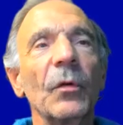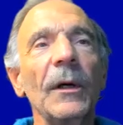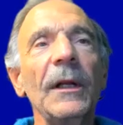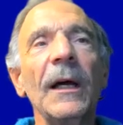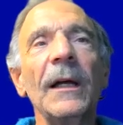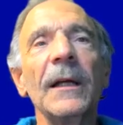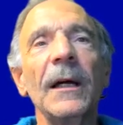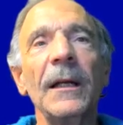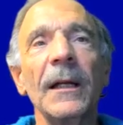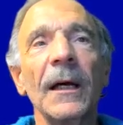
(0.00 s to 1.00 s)

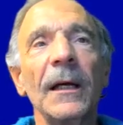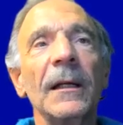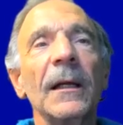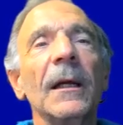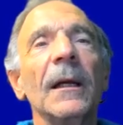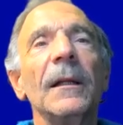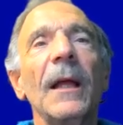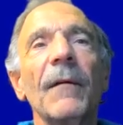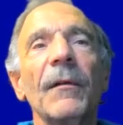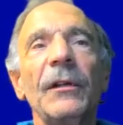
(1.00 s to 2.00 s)
$29.99.
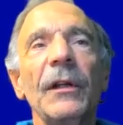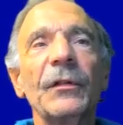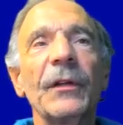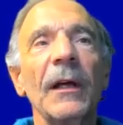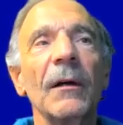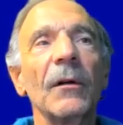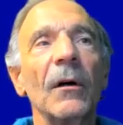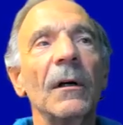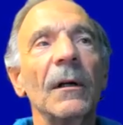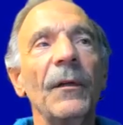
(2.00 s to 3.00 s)
They have a discount
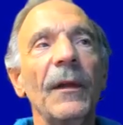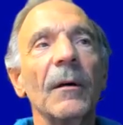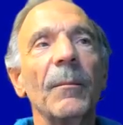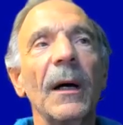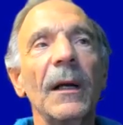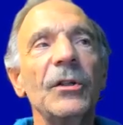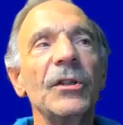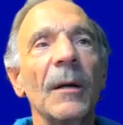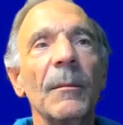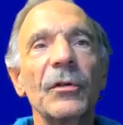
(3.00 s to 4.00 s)
on their body
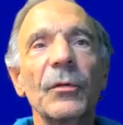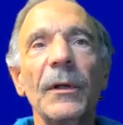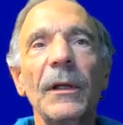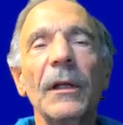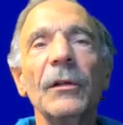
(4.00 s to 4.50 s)
geometry